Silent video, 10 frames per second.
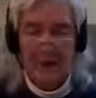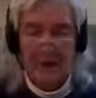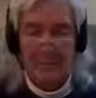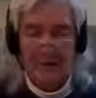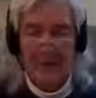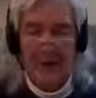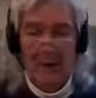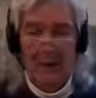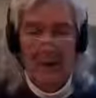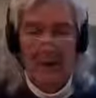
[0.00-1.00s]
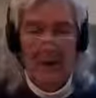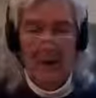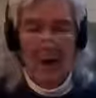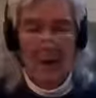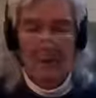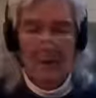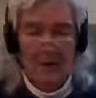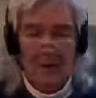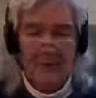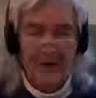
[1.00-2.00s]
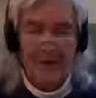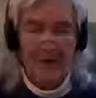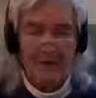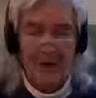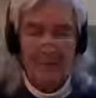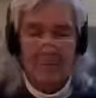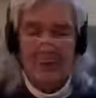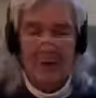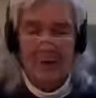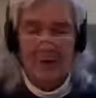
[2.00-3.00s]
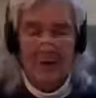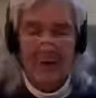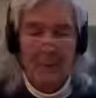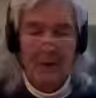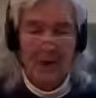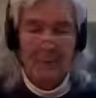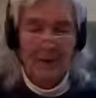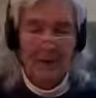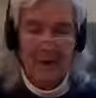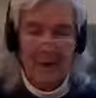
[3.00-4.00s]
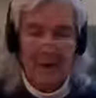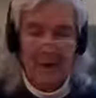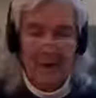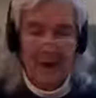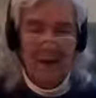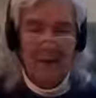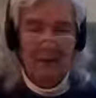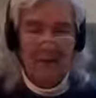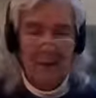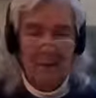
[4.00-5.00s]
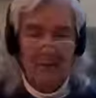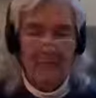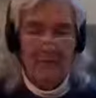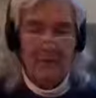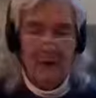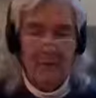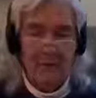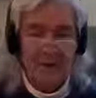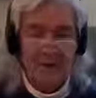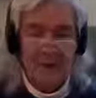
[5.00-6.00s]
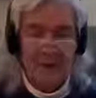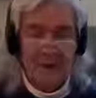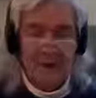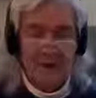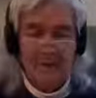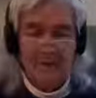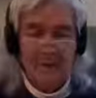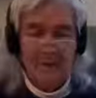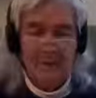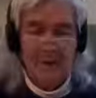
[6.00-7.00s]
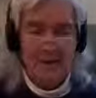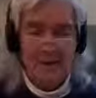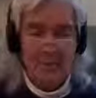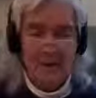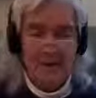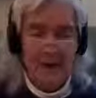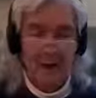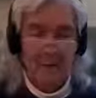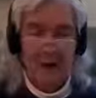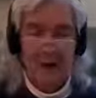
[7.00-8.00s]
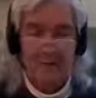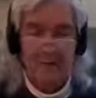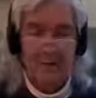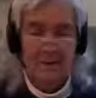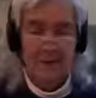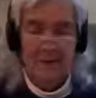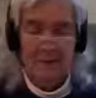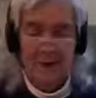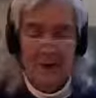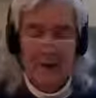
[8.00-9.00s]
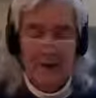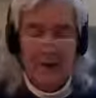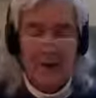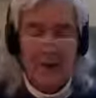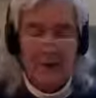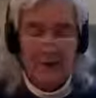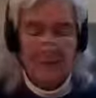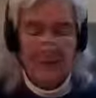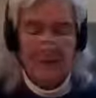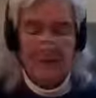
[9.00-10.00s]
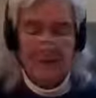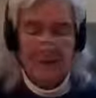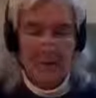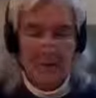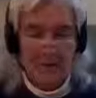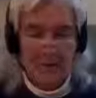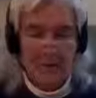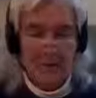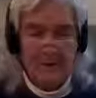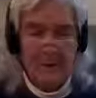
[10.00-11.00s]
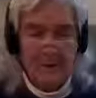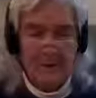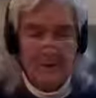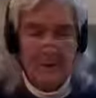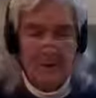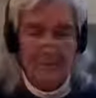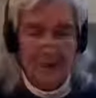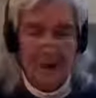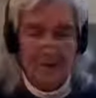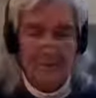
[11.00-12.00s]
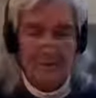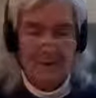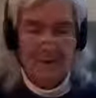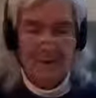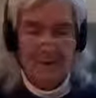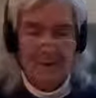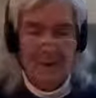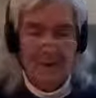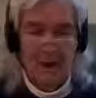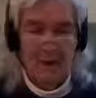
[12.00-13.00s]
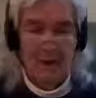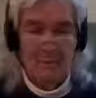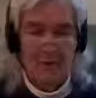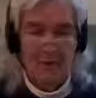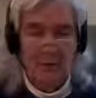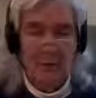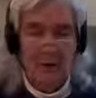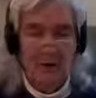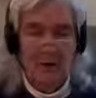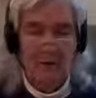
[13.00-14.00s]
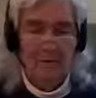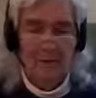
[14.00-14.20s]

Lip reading: be above that, where I'm not going to let that distract me. I'm not going to let that bother me. I know it's coming from something that sees me as something that I'm not. Each of us should see ourselves as that God image that we are.